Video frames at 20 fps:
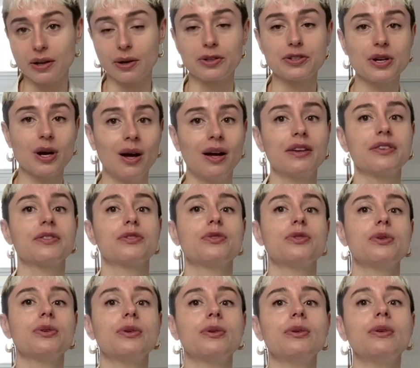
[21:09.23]
are taught
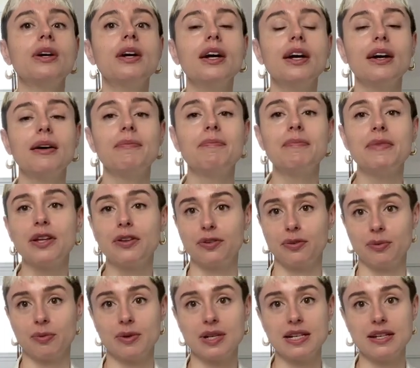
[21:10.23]
to
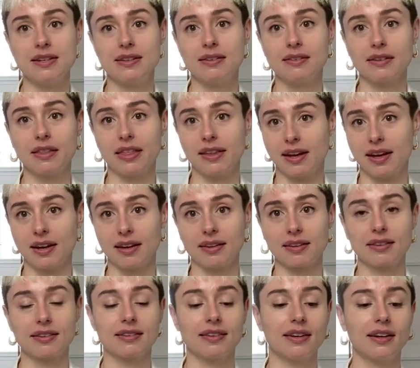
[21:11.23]
misread
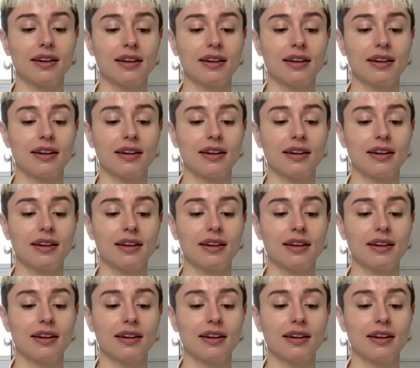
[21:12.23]
things,